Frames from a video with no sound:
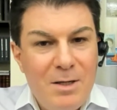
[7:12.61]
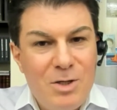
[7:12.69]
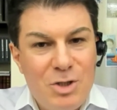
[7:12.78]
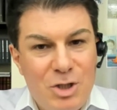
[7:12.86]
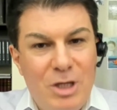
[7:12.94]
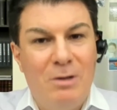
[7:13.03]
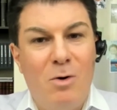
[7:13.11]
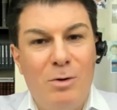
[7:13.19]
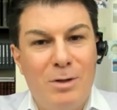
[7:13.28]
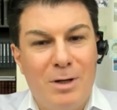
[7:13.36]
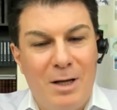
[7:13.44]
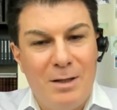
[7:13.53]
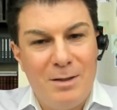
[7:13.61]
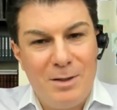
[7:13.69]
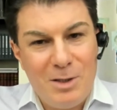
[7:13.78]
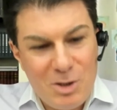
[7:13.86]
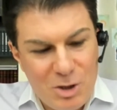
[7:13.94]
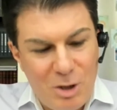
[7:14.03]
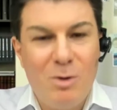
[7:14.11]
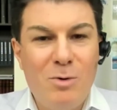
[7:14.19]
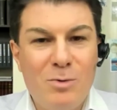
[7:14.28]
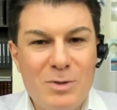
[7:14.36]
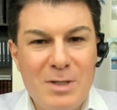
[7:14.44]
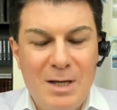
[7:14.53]
she a doctor and she
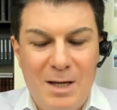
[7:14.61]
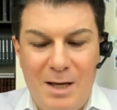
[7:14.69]
knows